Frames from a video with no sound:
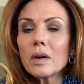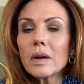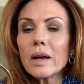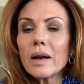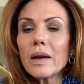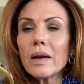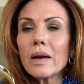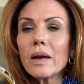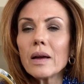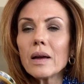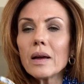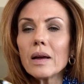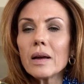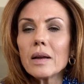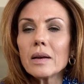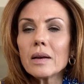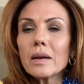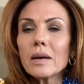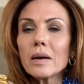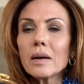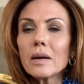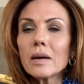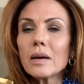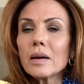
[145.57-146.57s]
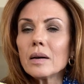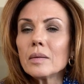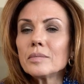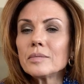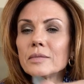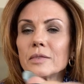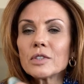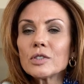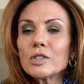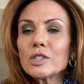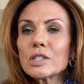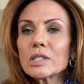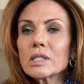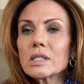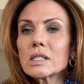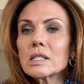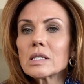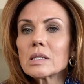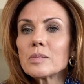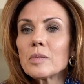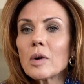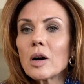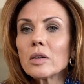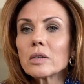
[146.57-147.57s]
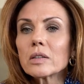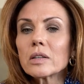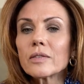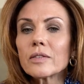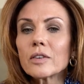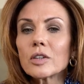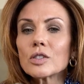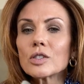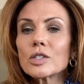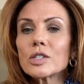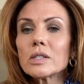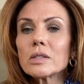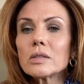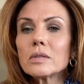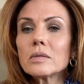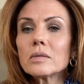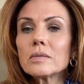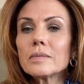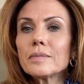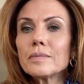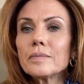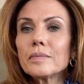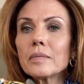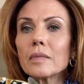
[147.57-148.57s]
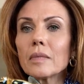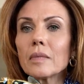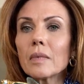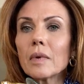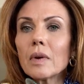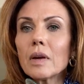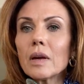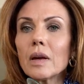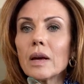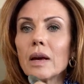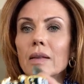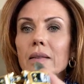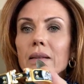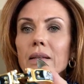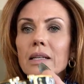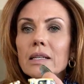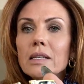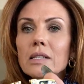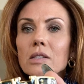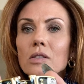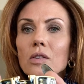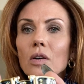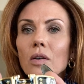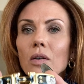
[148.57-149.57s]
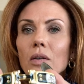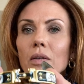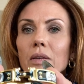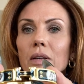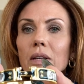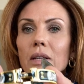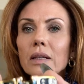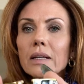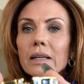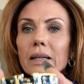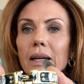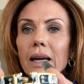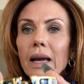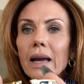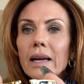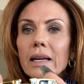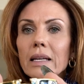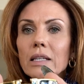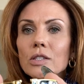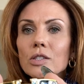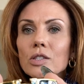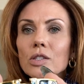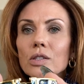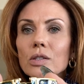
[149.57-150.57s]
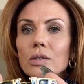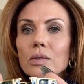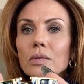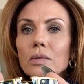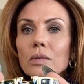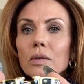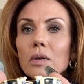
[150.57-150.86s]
and um, they're just the smaller version. And these are the Clic H.